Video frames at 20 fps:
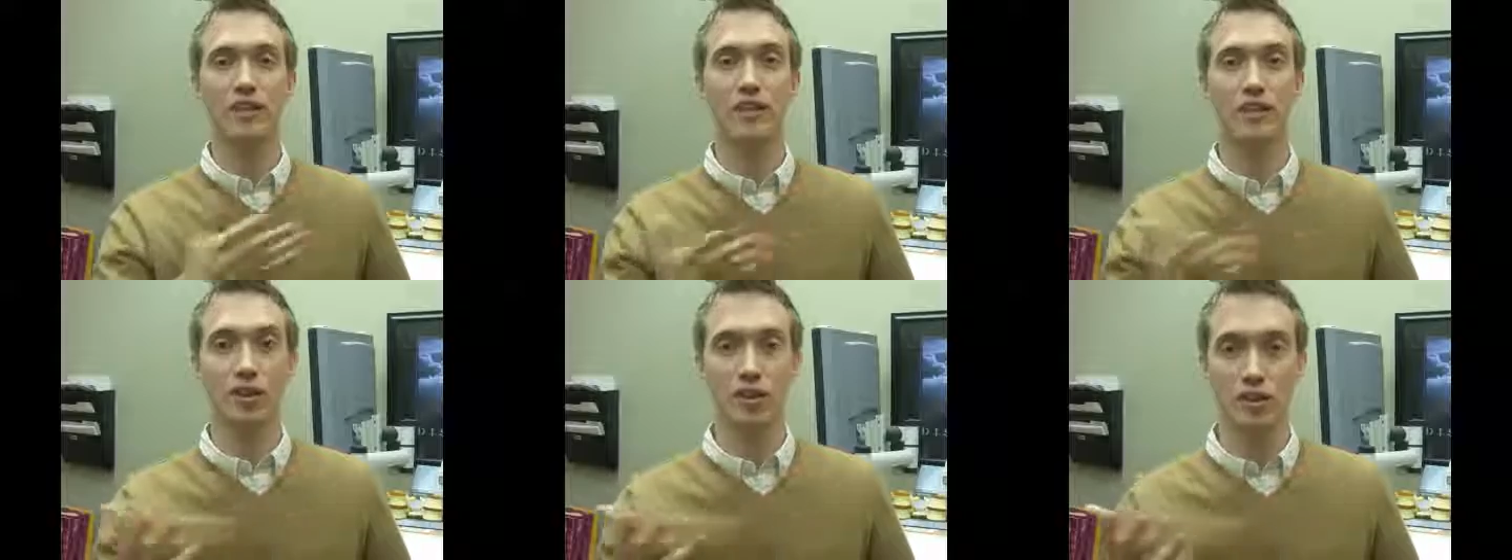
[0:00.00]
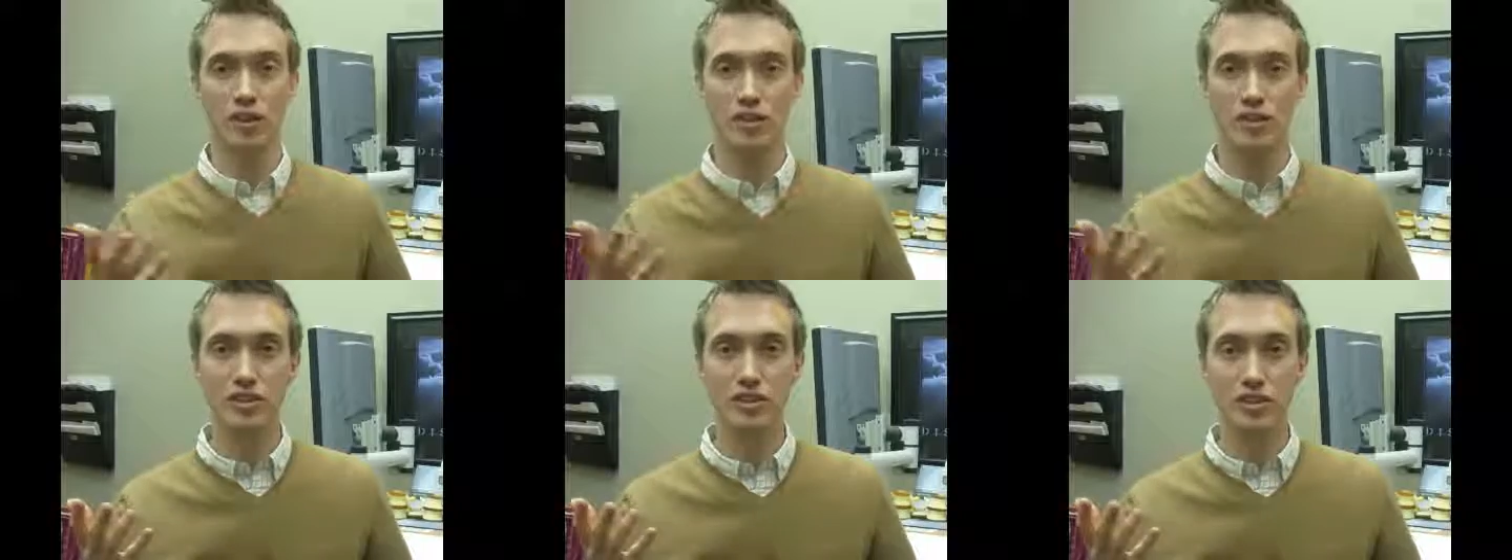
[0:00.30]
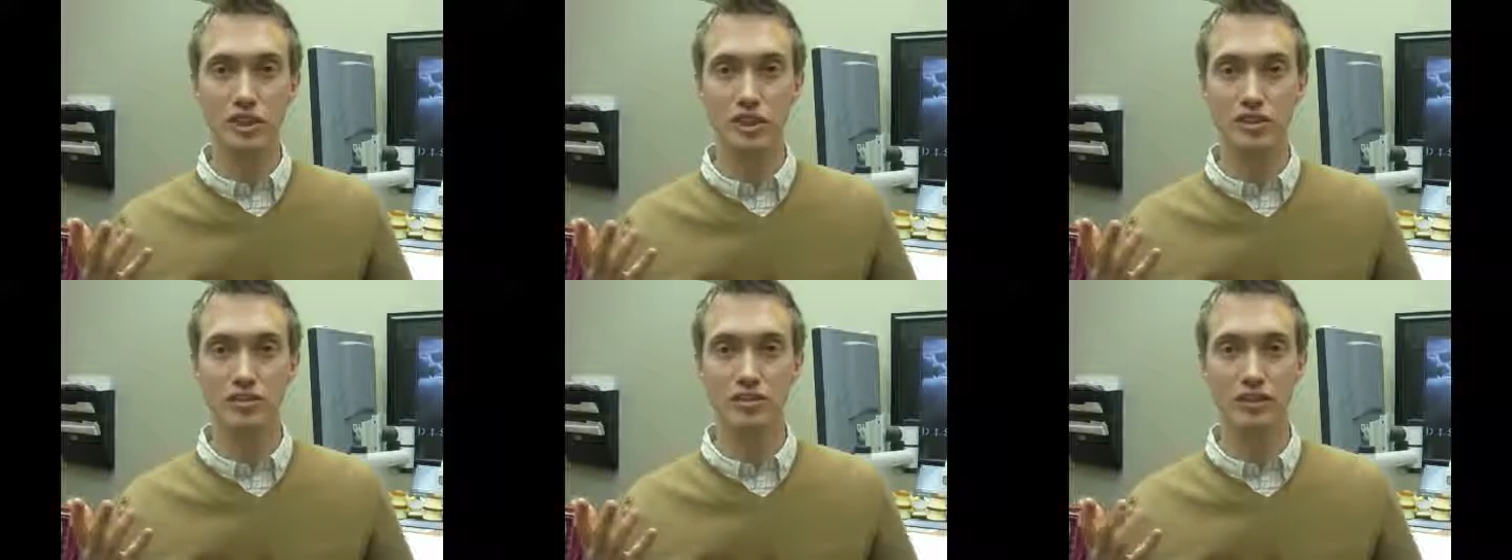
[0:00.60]
everything looks
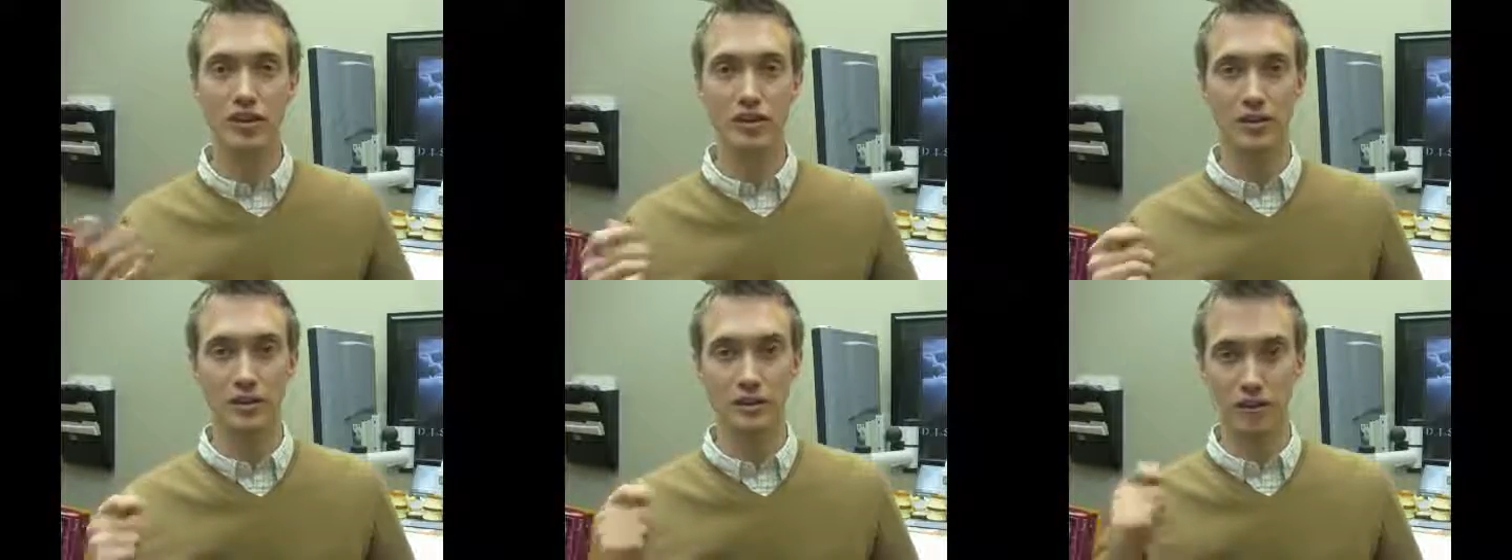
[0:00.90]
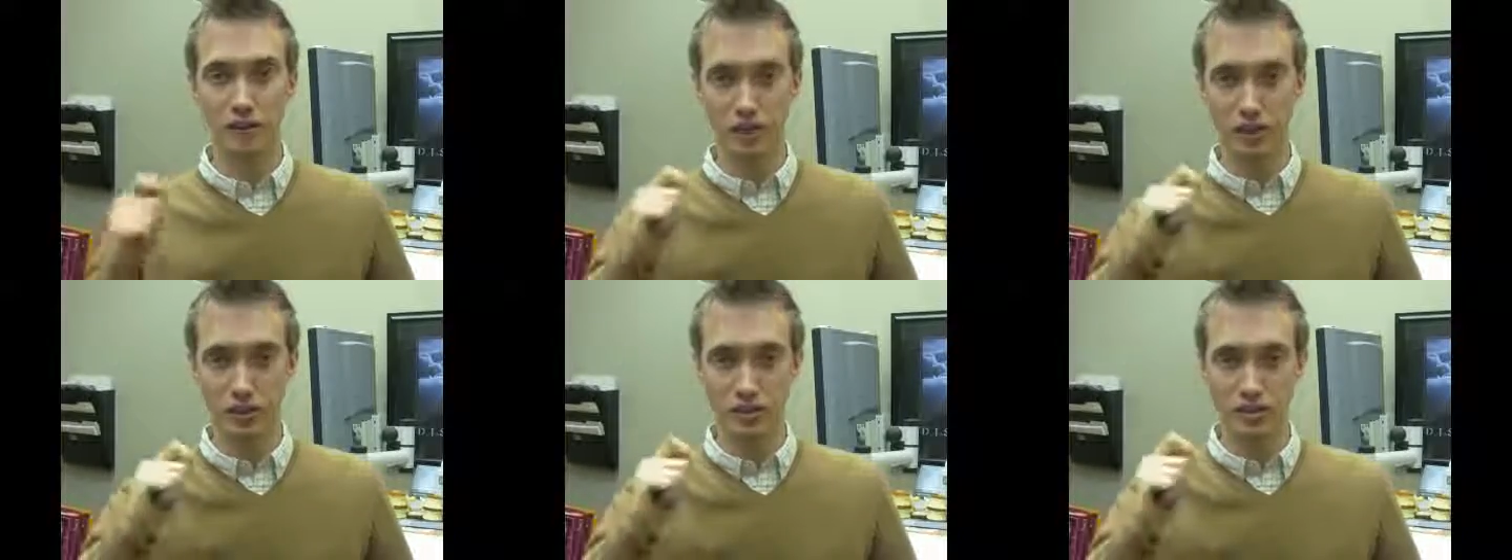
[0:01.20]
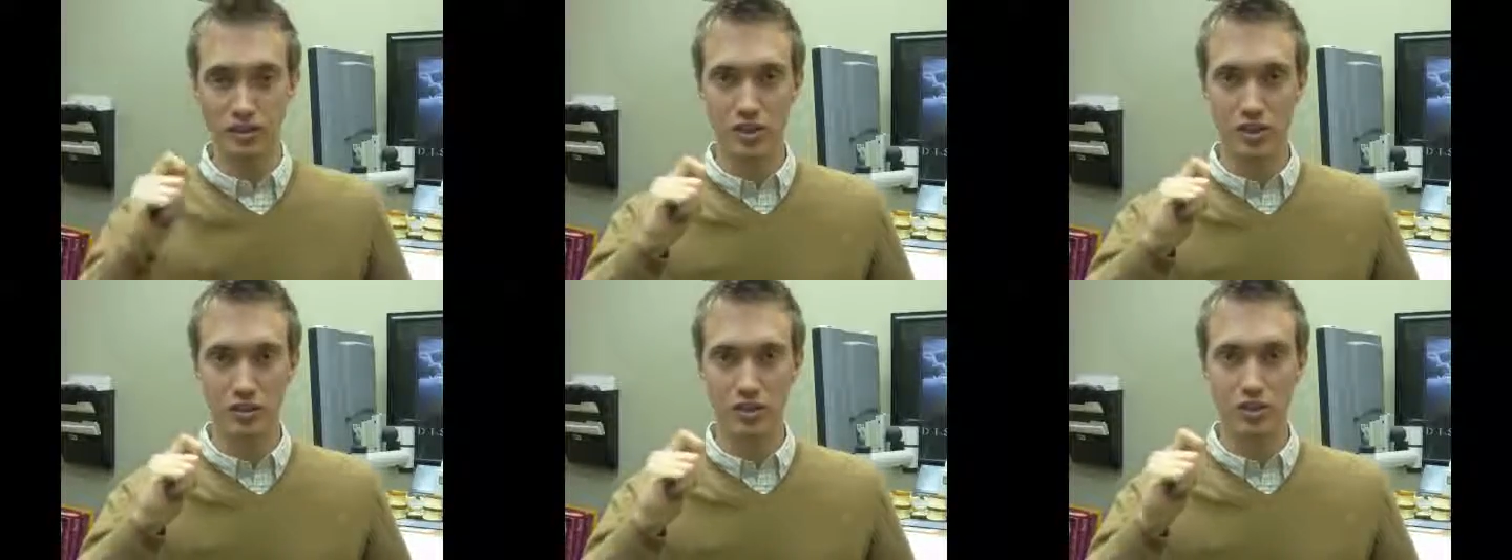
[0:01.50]
good, everything
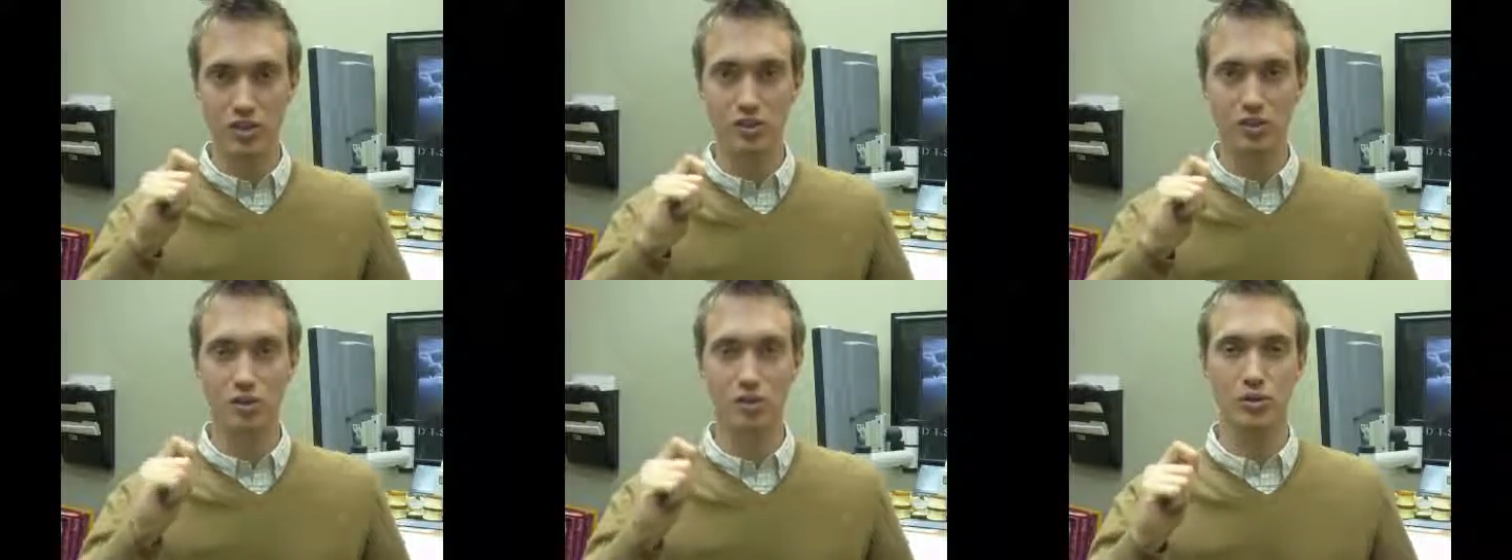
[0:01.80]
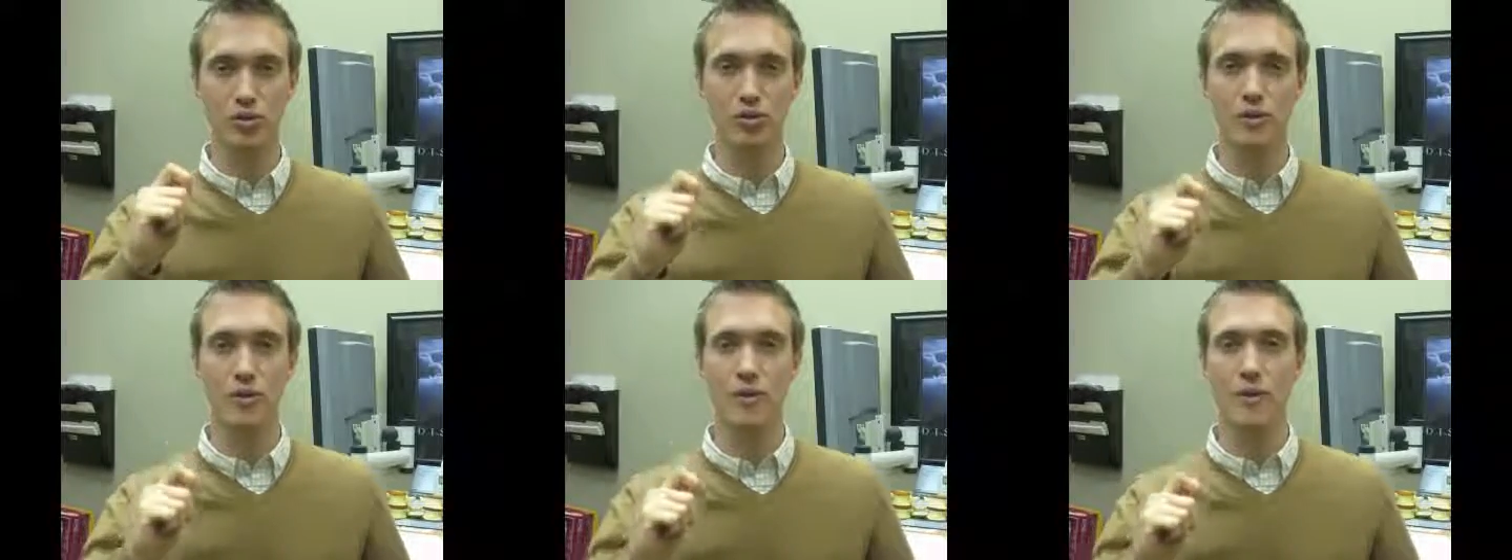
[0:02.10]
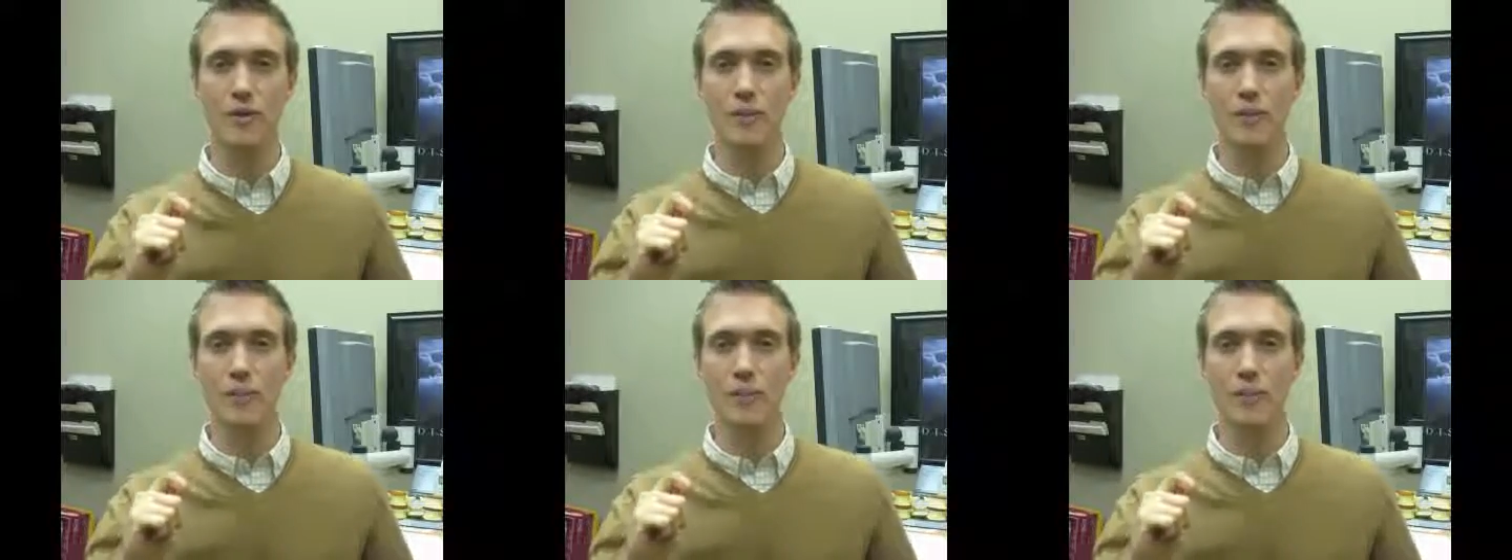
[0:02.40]
feels good with the tool.